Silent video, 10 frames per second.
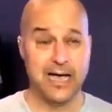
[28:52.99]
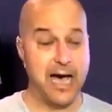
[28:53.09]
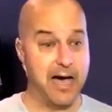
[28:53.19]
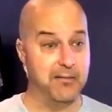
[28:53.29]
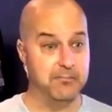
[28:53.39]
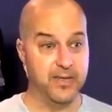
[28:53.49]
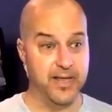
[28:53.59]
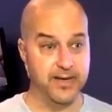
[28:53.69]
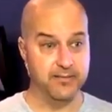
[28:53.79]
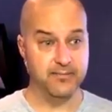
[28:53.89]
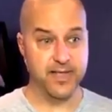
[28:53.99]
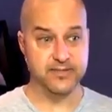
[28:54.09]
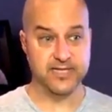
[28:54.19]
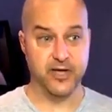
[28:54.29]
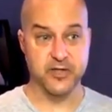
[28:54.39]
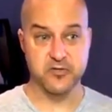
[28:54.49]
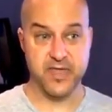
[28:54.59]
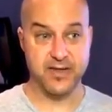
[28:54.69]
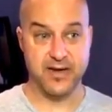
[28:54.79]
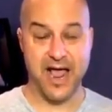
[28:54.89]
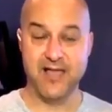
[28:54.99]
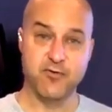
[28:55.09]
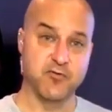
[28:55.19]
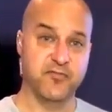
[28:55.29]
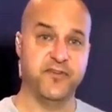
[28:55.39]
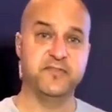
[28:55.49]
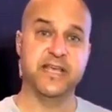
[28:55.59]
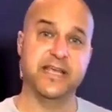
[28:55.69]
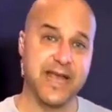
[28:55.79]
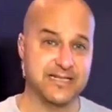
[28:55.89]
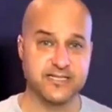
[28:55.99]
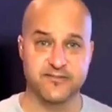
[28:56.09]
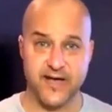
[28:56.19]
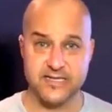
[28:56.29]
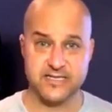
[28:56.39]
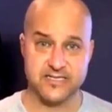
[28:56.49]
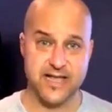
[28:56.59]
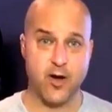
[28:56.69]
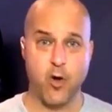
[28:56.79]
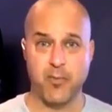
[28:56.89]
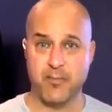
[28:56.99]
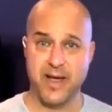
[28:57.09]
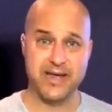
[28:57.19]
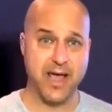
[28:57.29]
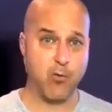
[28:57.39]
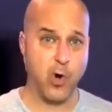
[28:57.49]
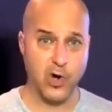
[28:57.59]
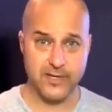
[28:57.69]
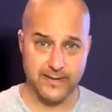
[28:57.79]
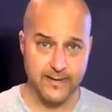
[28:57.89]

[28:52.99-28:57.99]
and tell you that I have over 50 connected devices at home on my network,